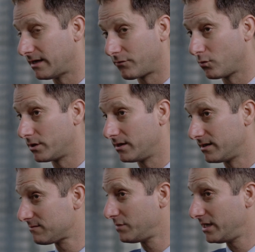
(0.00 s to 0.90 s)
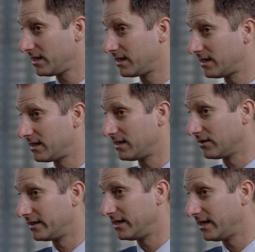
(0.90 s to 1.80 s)
everyone at this meeting at
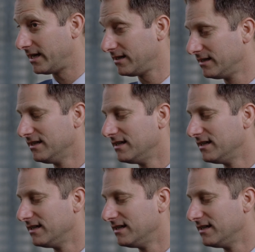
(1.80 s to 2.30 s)
NLADA